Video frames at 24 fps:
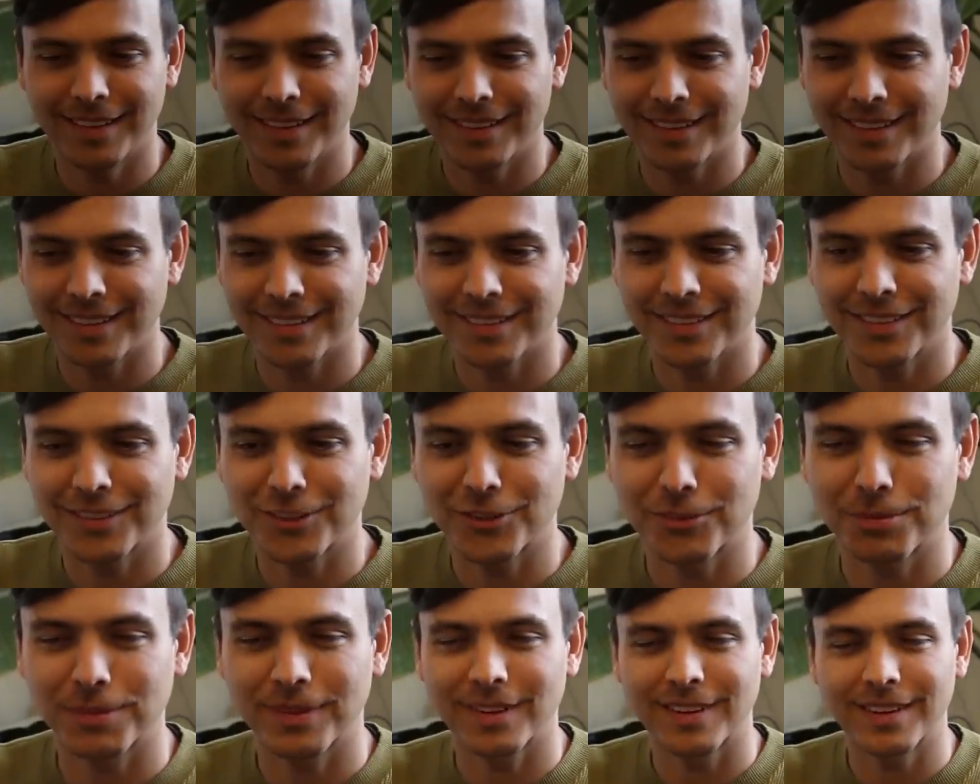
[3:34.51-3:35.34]
There's
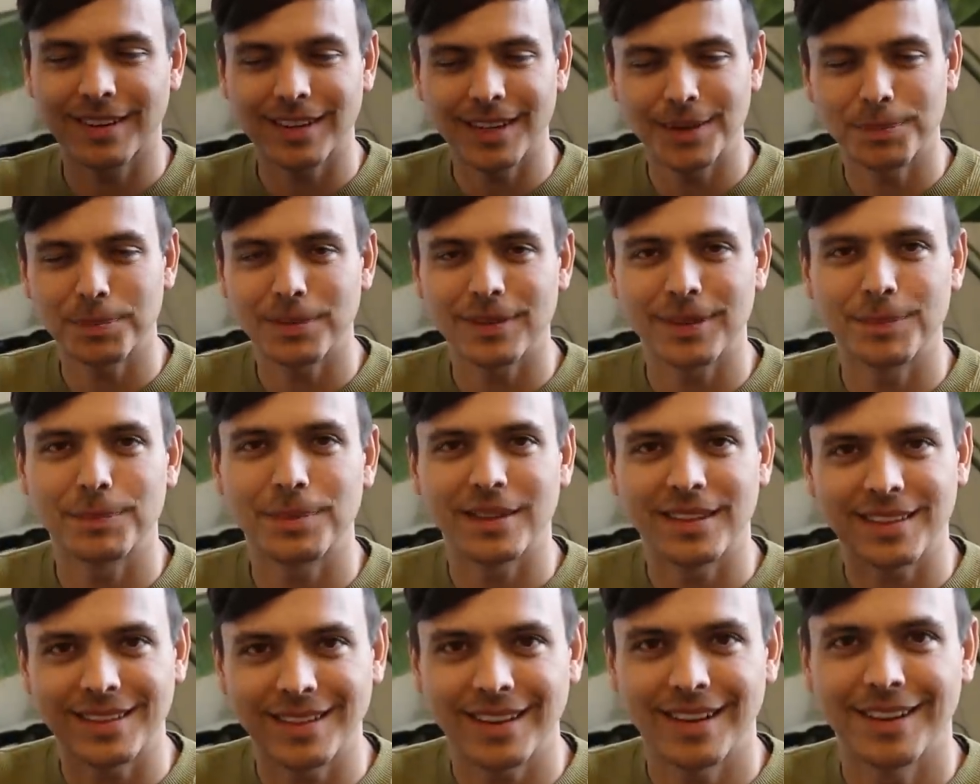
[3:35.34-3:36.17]
been a couple of
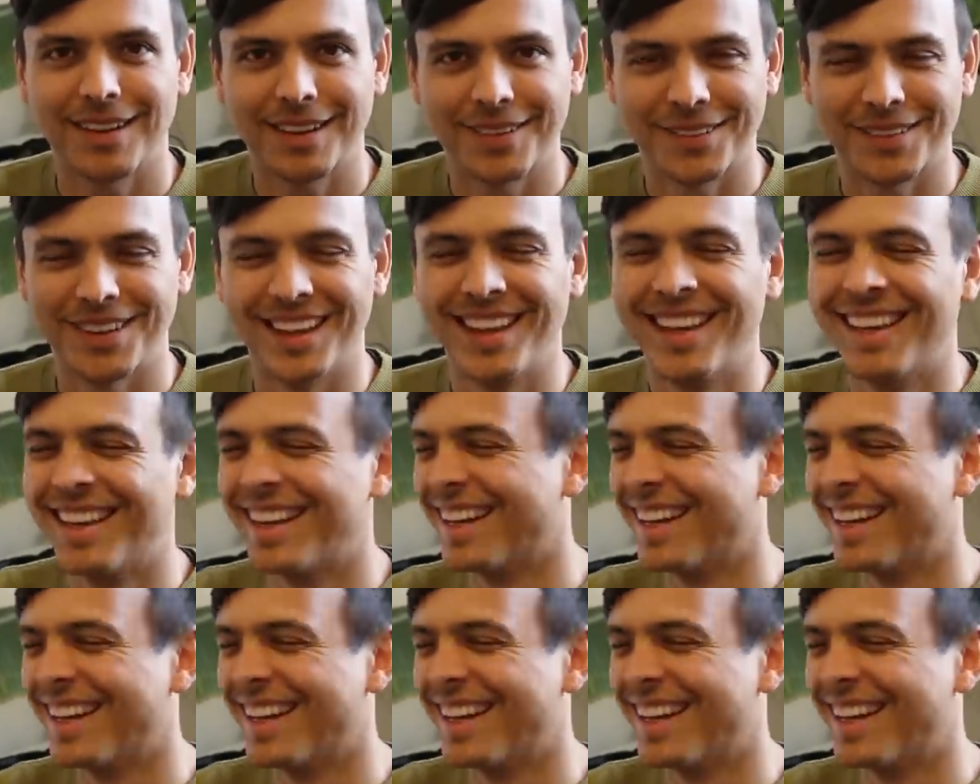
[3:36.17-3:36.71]
big takeaways.